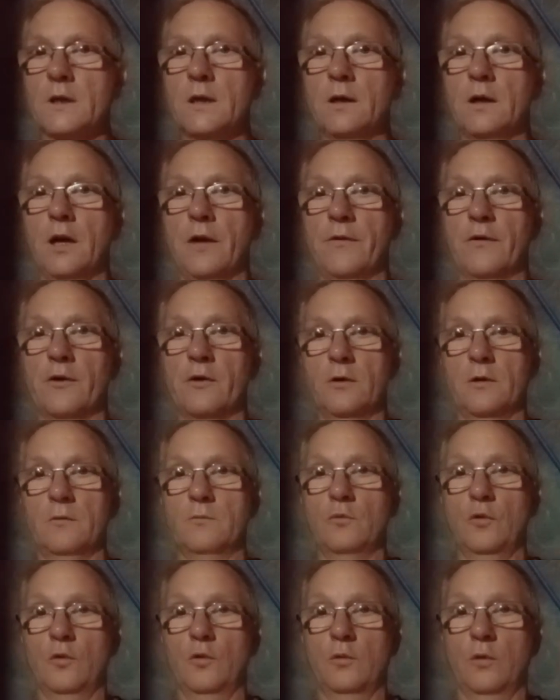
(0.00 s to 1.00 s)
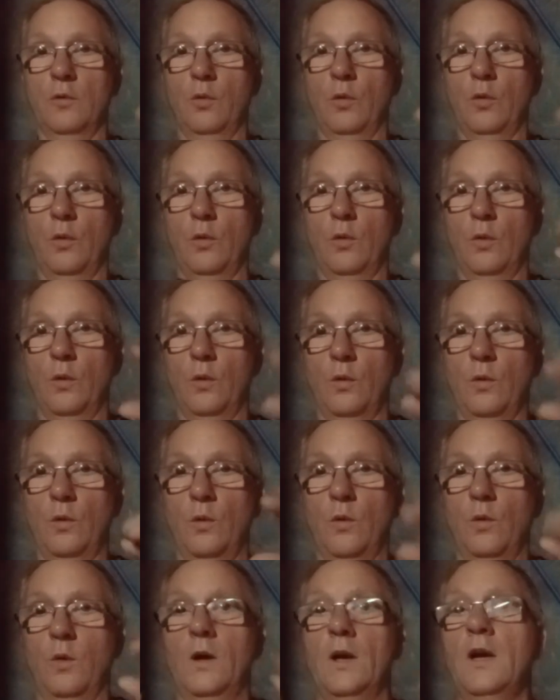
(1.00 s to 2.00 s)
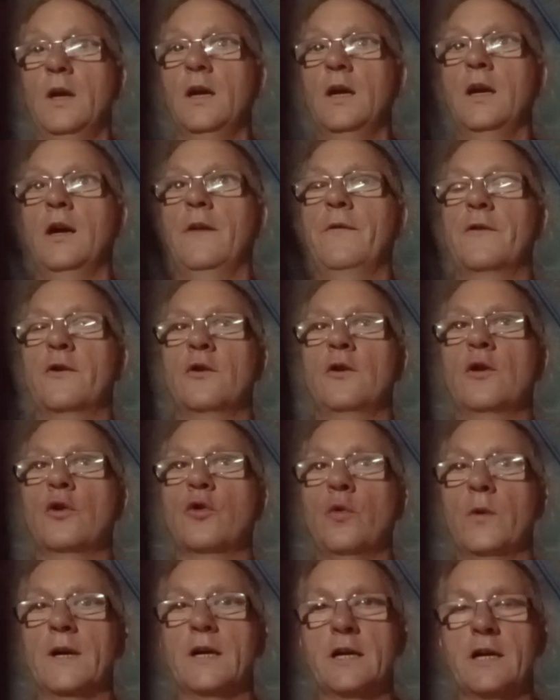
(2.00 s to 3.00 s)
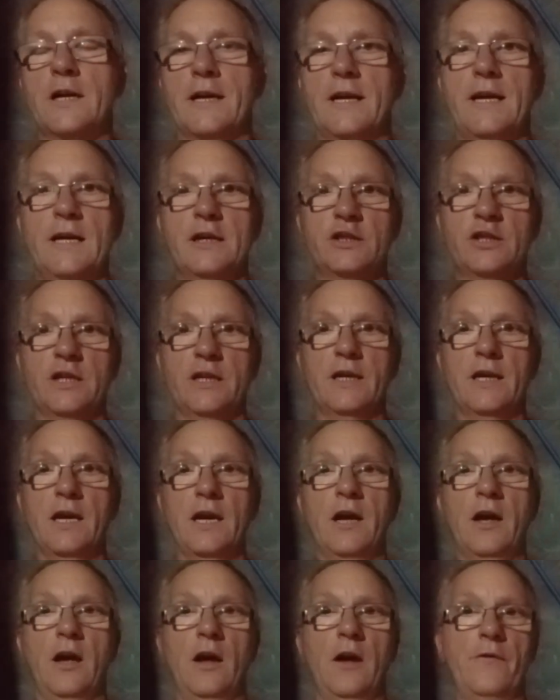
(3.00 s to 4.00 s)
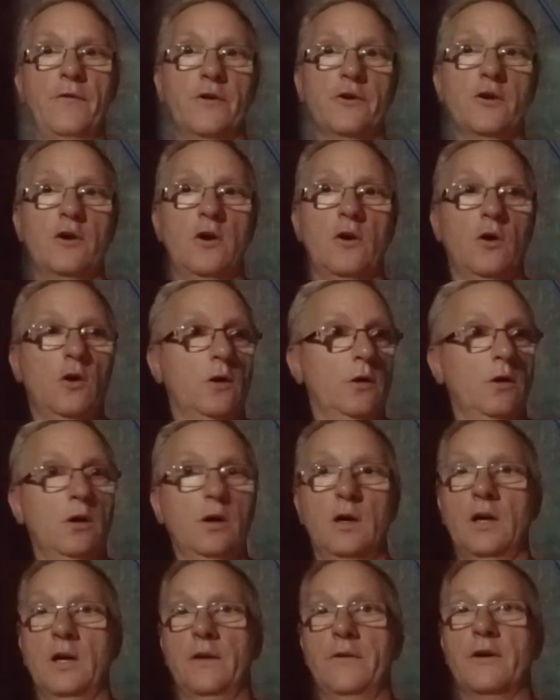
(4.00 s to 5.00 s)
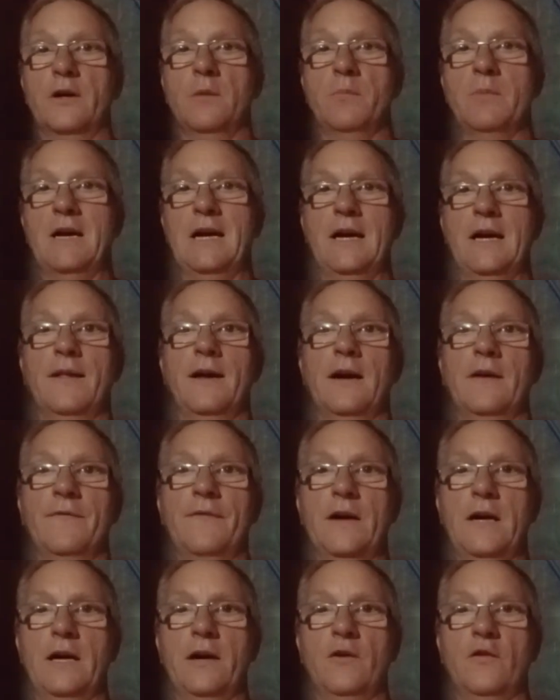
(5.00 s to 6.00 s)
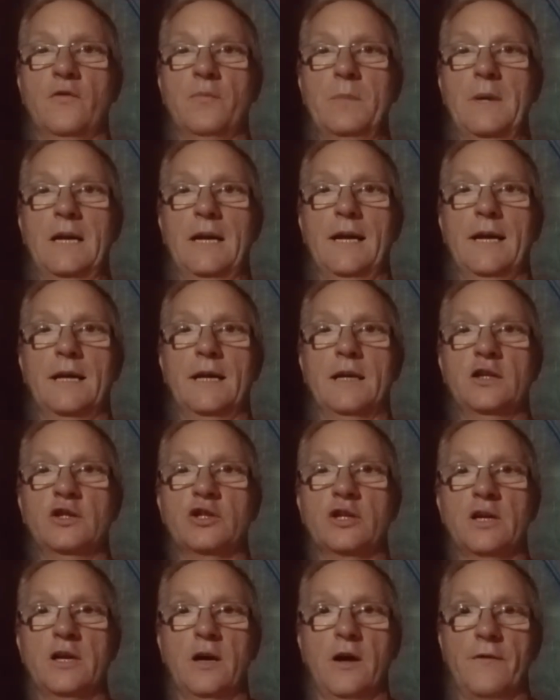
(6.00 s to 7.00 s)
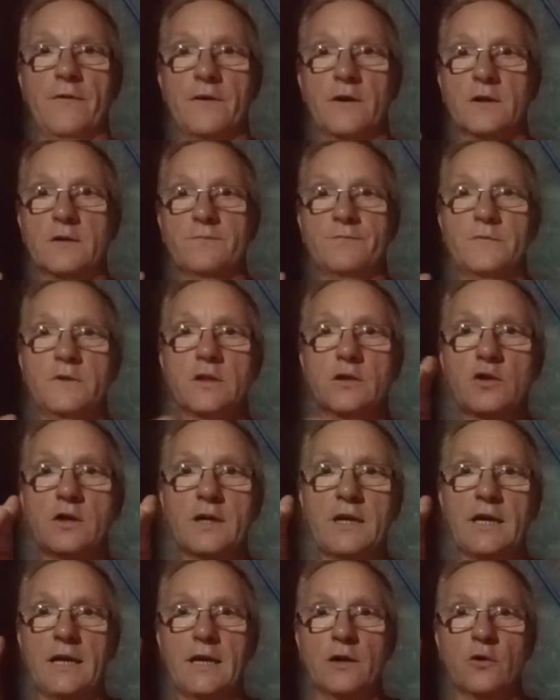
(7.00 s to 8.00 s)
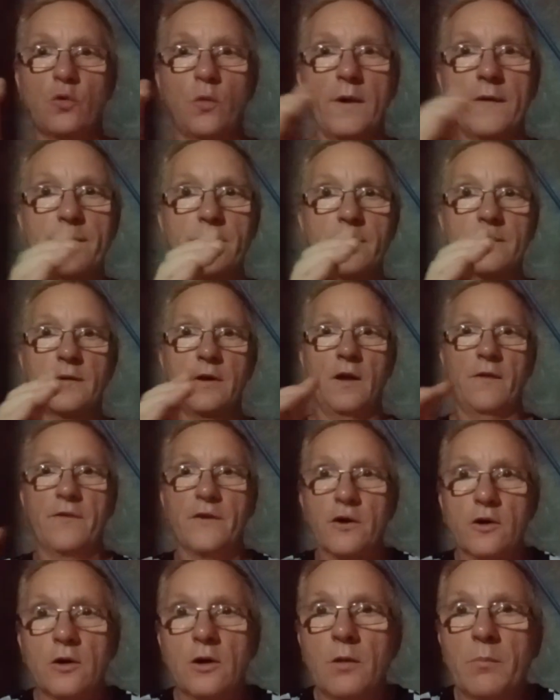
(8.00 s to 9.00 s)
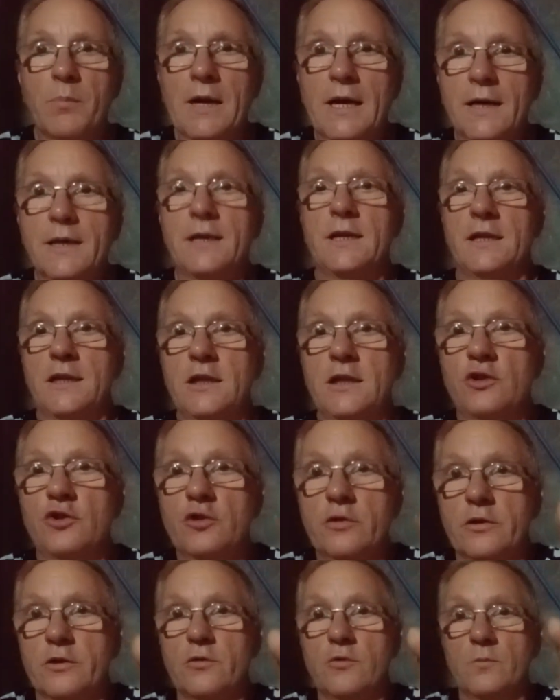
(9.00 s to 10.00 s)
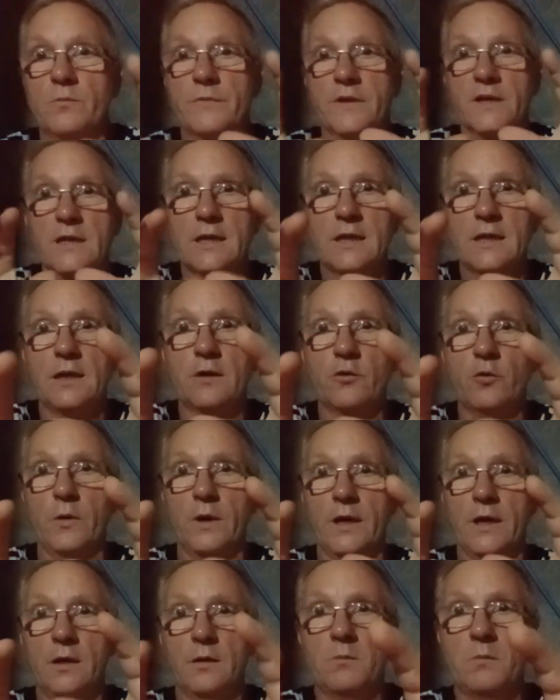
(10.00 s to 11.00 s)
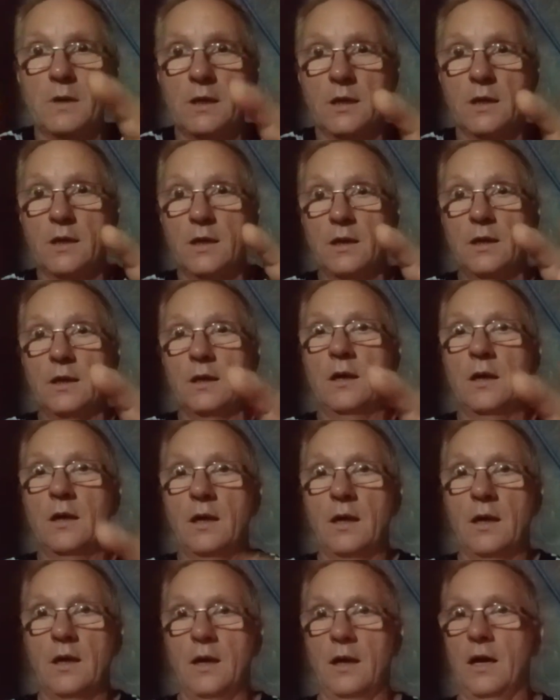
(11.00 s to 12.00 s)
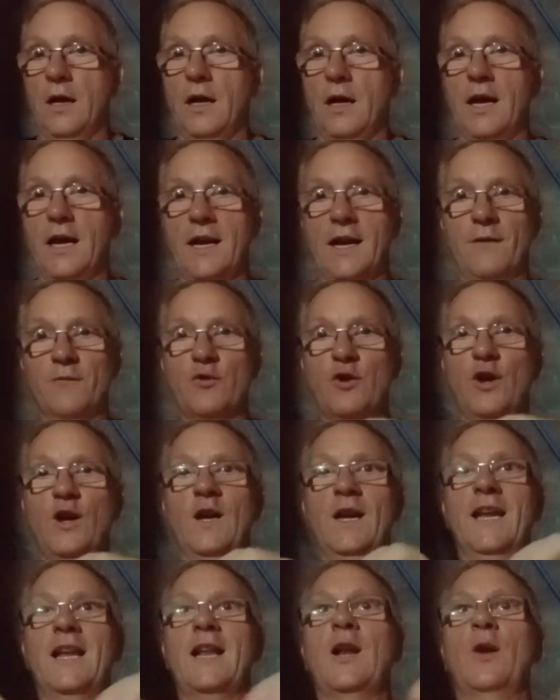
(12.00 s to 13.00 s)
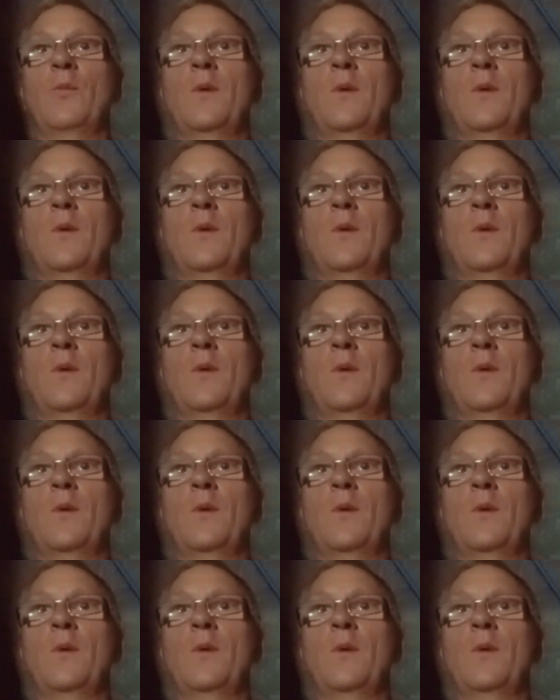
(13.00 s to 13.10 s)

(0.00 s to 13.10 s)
and they're all, ooh, and they're all going crazy, and they're about that far off my legs, and they keep going, and they're all backing each other up, and they keep going at me. And I've got a little